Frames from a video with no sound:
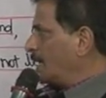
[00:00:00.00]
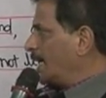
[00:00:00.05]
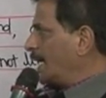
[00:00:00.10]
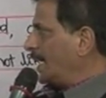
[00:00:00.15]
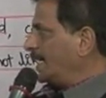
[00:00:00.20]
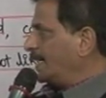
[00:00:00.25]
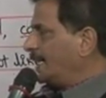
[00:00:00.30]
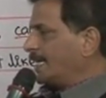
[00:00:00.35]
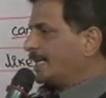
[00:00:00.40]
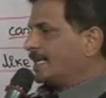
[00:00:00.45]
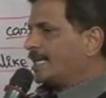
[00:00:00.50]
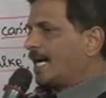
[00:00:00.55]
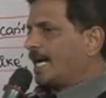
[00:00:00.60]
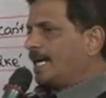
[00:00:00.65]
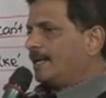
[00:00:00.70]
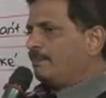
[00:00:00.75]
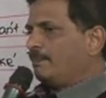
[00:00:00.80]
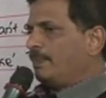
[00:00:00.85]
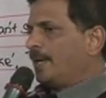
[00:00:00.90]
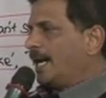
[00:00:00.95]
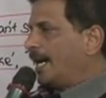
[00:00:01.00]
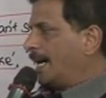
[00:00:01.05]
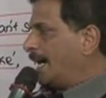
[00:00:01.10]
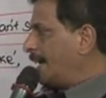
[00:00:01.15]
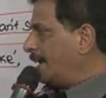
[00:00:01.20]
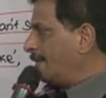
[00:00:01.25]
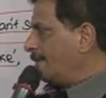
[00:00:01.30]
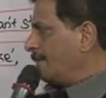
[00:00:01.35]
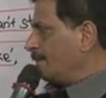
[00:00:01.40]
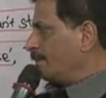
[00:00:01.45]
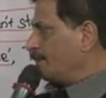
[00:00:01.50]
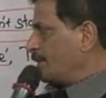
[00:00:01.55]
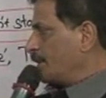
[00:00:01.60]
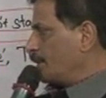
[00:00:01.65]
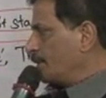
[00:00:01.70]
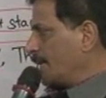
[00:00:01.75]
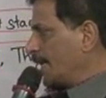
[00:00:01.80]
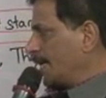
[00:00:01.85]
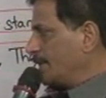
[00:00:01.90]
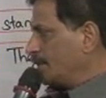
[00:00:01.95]
hate and can't bear,
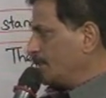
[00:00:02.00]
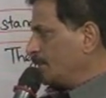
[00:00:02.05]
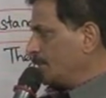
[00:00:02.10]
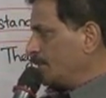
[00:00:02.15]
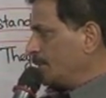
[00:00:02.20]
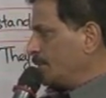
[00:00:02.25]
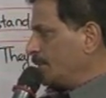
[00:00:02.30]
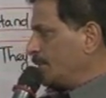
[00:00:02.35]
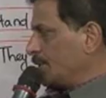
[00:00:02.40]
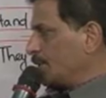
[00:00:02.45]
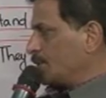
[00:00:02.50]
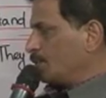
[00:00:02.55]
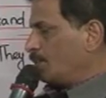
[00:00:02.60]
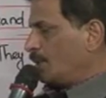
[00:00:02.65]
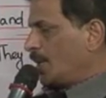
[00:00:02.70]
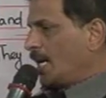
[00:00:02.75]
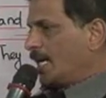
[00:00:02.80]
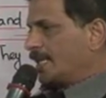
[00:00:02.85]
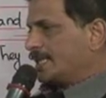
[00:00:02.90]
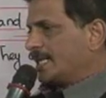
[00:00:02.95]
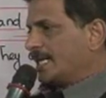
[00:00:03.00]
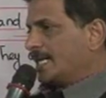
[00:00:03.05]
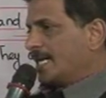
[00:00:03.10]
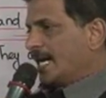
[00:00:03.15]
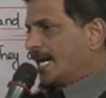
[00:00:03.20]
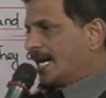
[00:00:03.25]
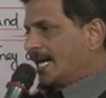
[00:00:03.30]
you can use what?